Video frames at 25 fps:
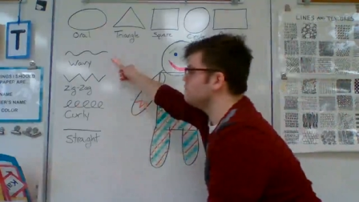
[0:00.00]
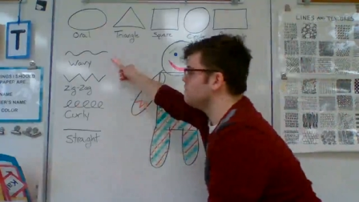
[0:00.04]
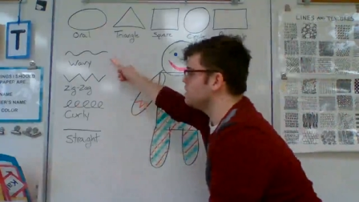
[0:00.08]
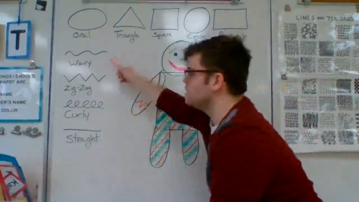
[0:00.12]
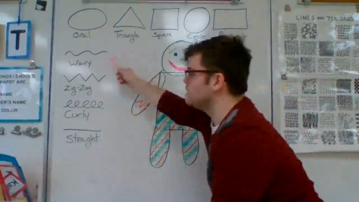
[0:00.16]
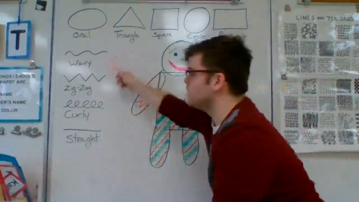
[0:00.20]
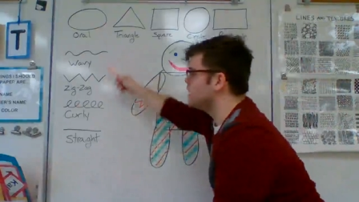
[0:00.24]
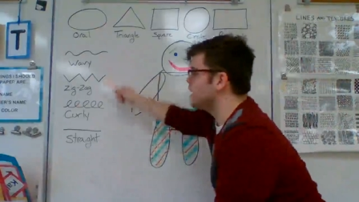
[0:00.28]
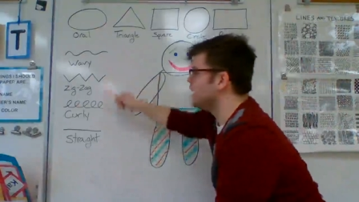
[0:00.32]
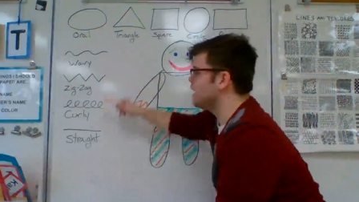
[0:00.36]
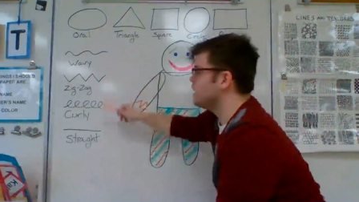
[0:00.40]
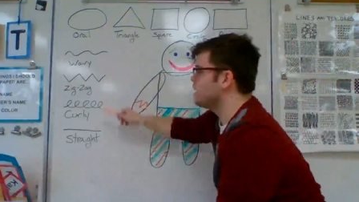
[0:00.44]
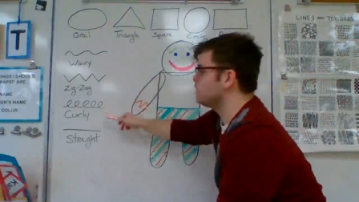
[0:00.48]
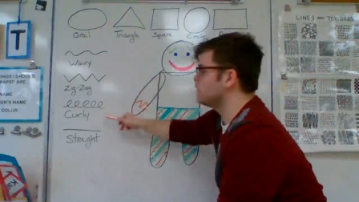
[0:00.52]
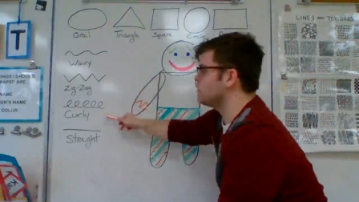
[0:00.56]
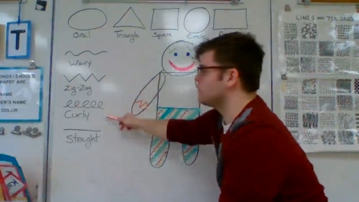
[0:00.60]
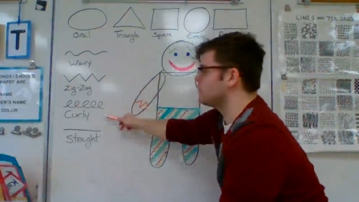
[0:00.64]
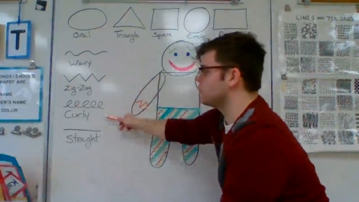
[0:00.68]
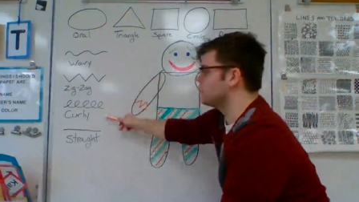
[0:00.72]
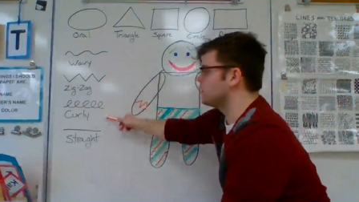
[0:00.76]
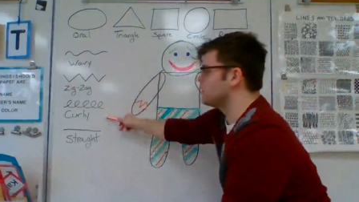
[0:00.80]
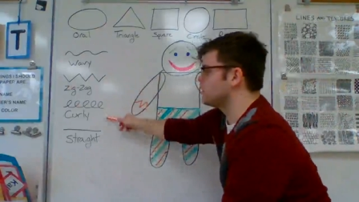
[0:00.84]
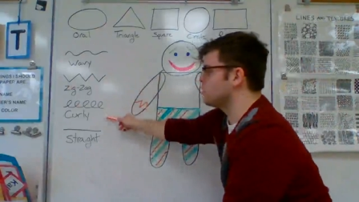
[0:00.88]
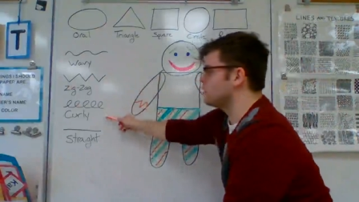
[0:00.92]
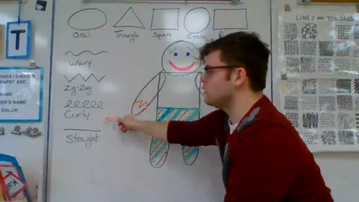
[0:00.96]
You could use a
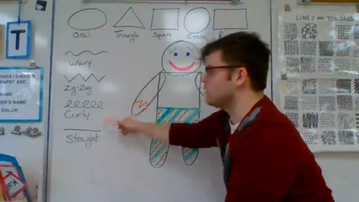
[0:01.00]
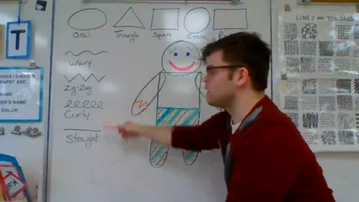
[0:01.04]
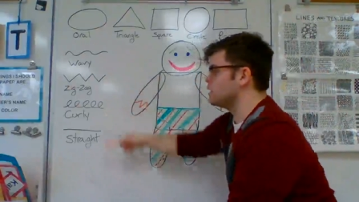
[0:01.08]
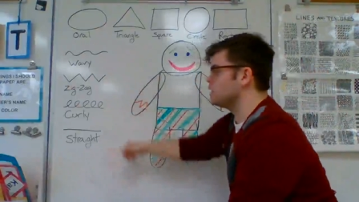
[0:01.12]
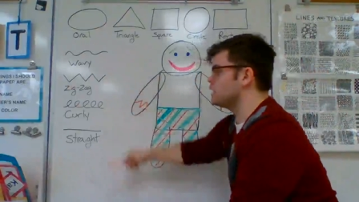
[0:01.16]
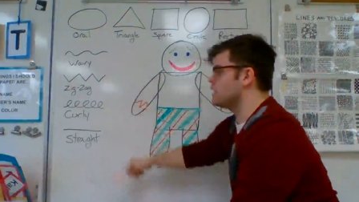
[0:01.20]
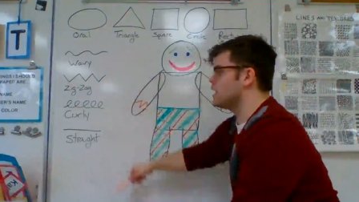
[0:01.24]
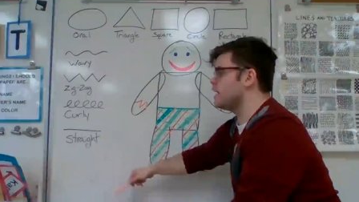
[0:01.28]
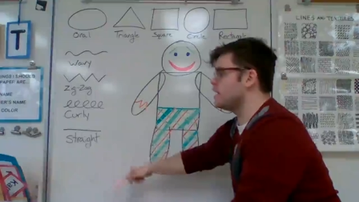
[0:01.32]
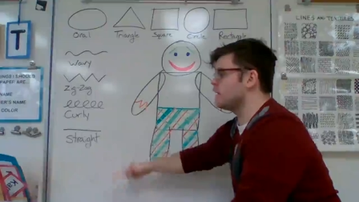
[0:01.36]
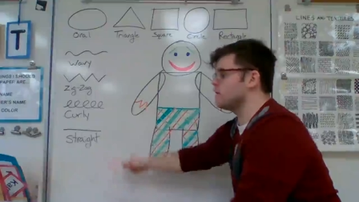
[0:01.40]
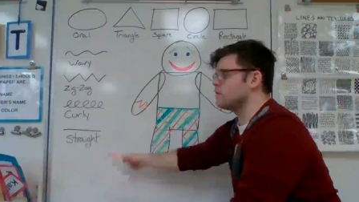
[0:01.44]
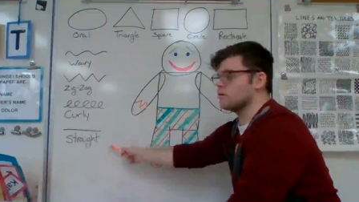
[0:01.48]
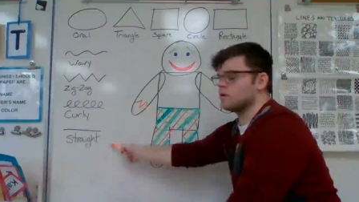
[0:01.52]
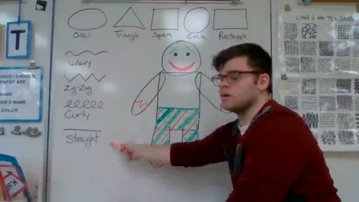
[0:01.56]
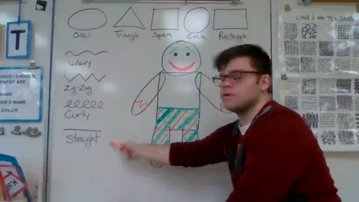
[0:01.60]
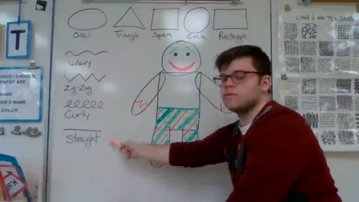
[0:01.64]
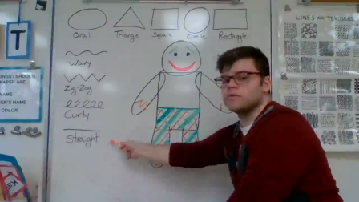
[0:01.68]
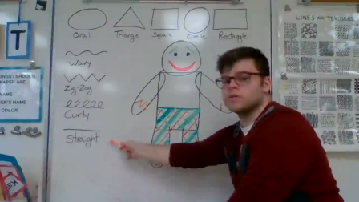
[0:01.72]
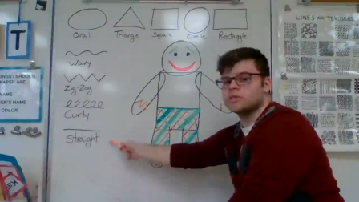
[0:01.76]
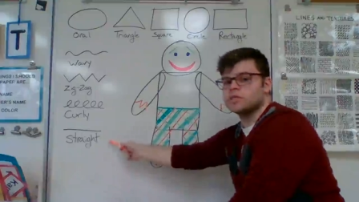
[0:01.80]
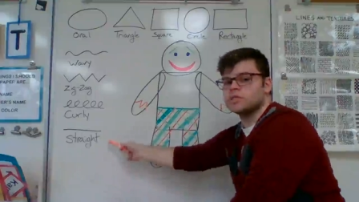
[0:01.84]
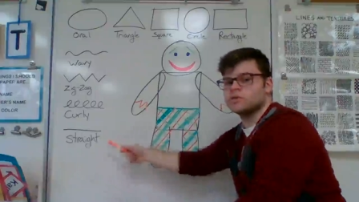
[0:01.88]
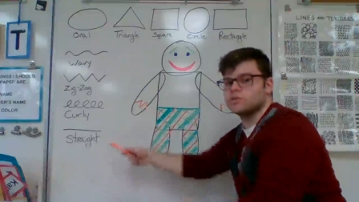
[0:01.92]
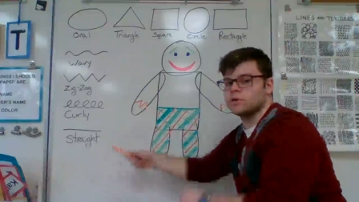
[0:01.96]
wavy line or
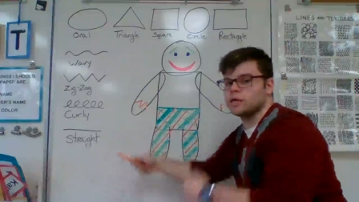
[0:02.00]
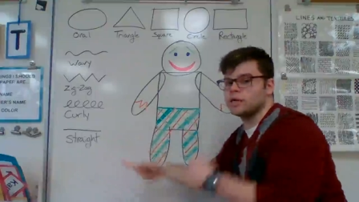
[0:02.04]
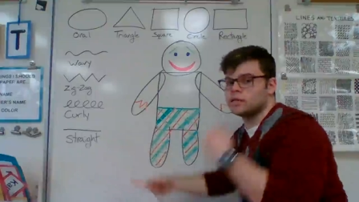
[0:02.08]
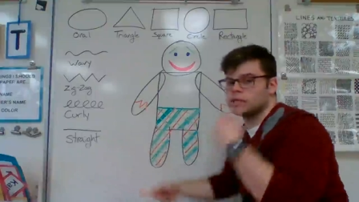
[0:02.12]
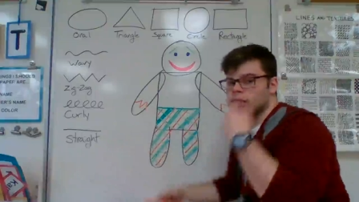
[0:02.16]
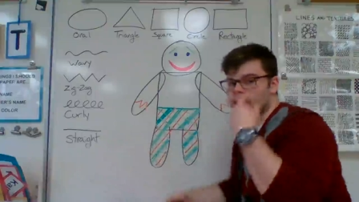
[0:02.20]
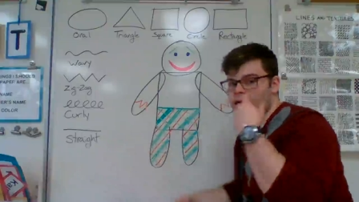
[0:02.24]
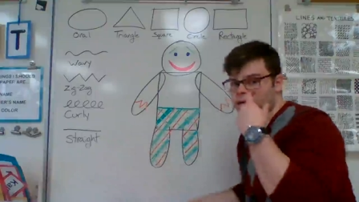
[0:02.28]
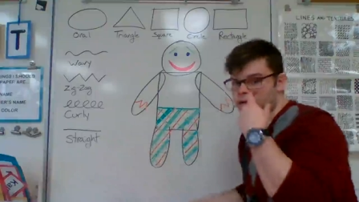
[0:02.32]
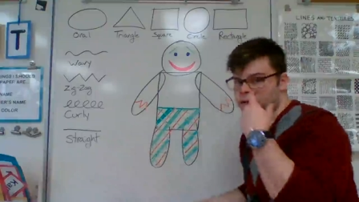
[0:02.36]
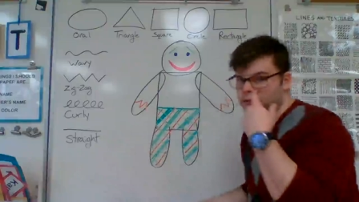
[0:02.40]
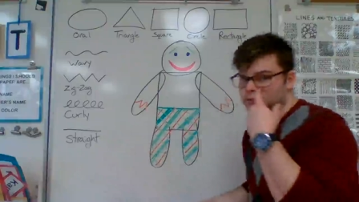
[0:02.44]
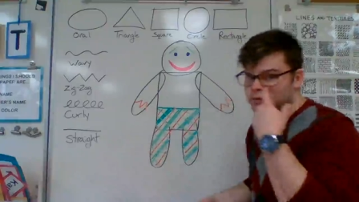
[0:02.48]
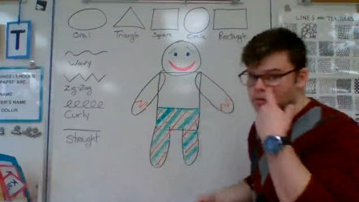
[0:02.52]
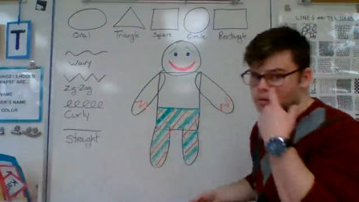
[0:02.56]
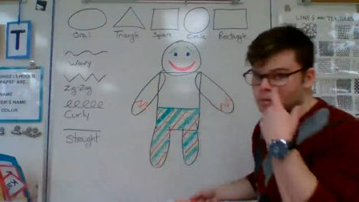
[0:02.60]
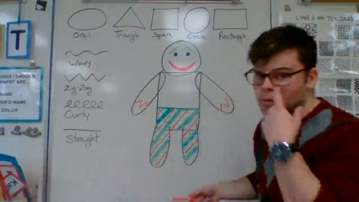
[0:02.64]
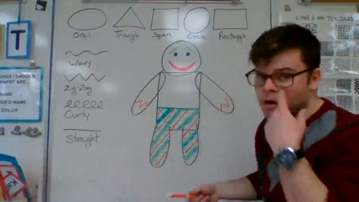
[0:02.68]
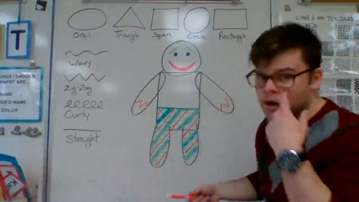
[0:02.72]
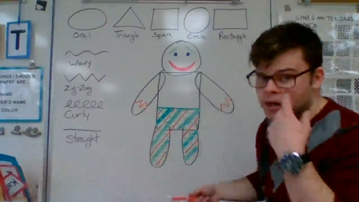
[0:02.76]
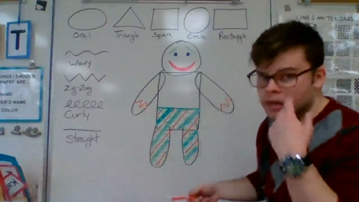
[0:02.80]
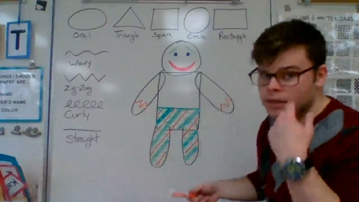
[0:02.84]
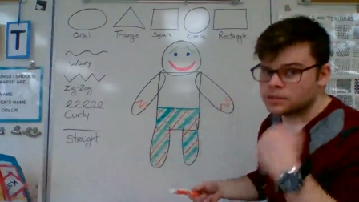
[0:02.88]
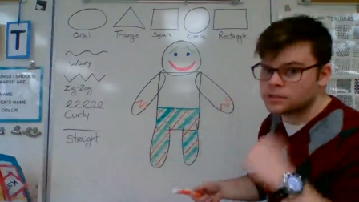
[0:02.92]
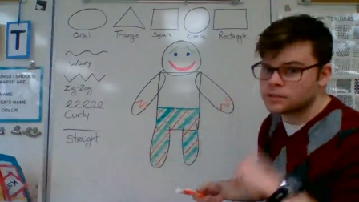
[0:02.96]
curly line or even
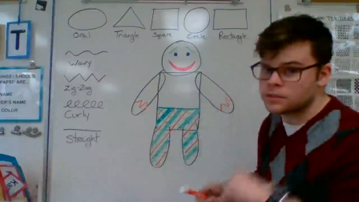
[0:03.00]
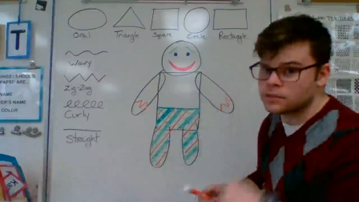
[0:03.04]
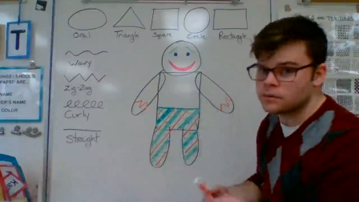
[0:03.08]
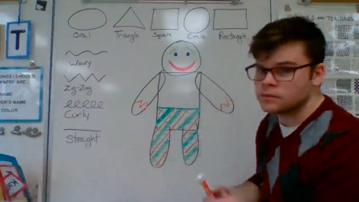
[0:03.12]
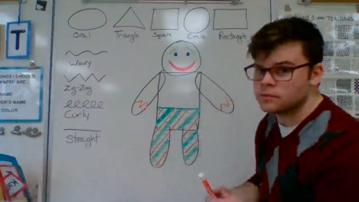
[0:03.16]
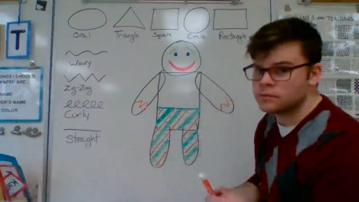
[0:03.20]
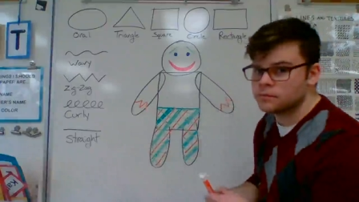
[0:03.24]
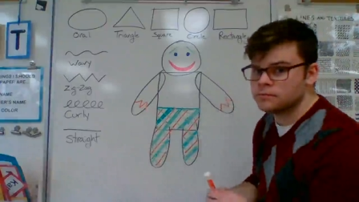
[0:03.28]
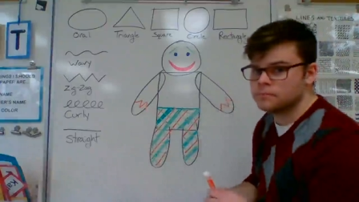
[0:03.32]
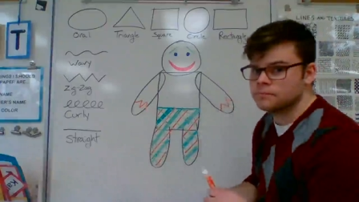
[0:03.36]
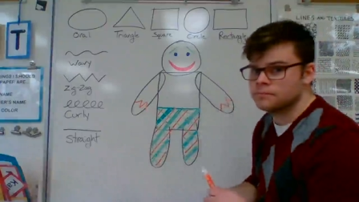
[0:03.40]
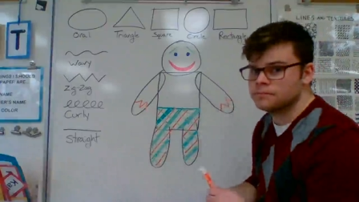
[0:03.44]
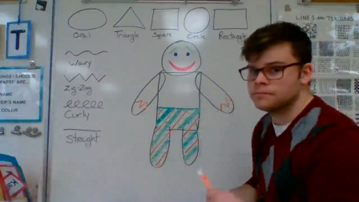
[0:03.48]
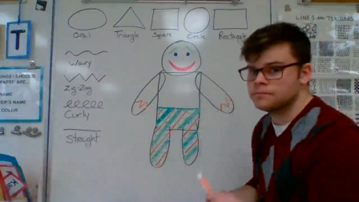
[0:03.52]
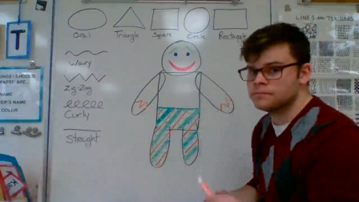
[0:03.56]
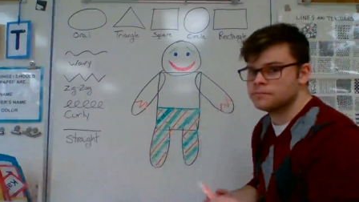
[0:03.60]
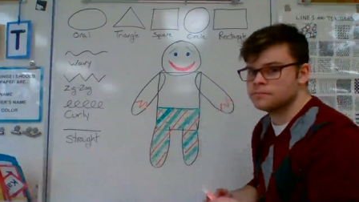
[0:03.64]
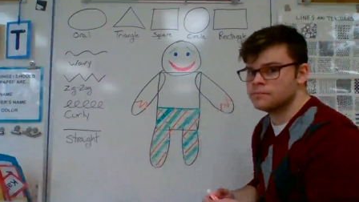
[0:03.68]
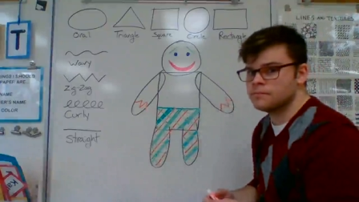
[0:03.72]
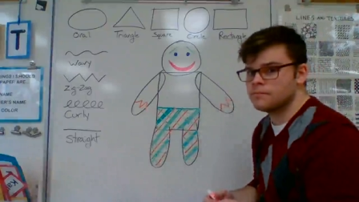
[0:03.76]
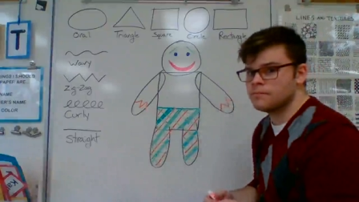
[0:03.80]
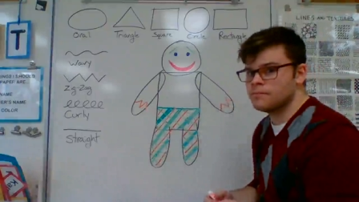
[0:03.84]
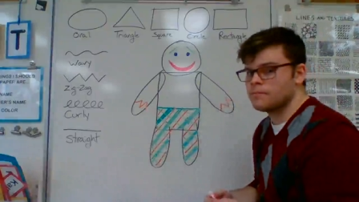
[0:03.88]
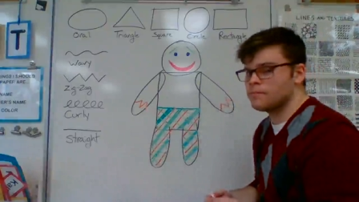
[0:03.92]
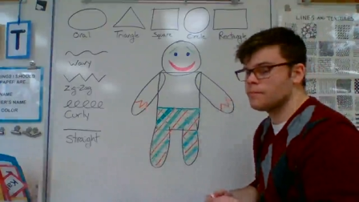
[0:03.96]
a straight line if you
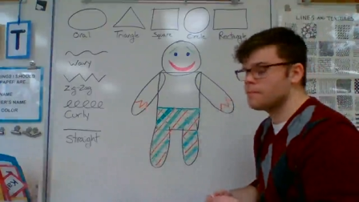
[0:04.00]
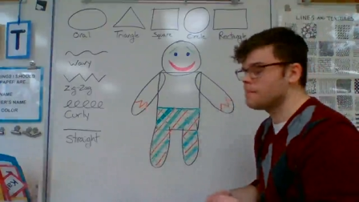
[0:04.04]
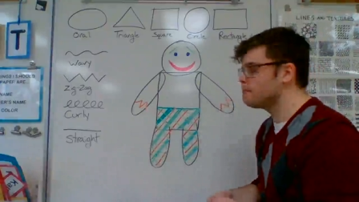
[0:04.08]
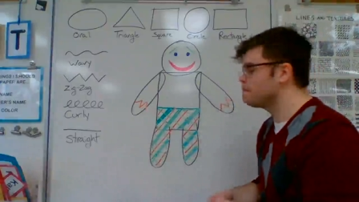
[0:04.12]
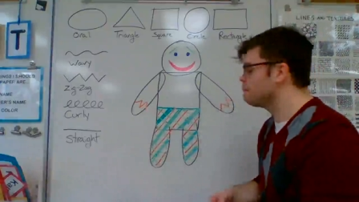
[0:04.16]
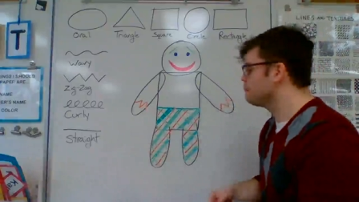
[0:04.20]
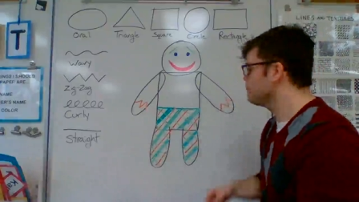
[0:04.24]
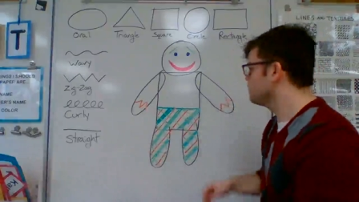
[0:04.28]
wanted to.